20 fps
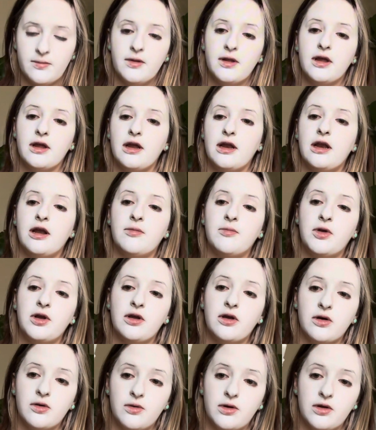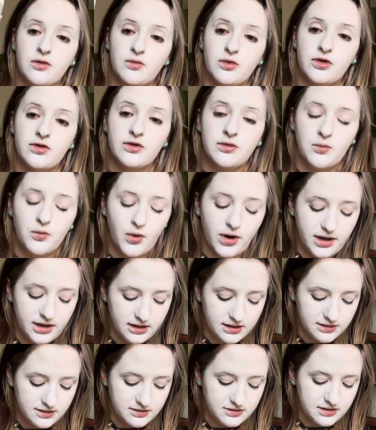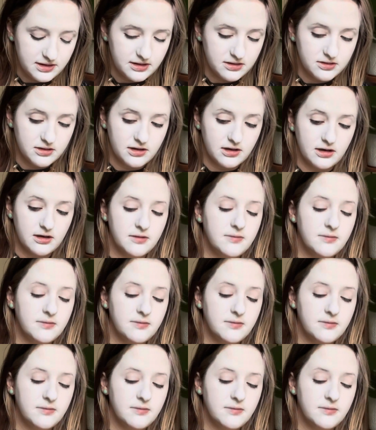And I'm gonna go in with some white concealer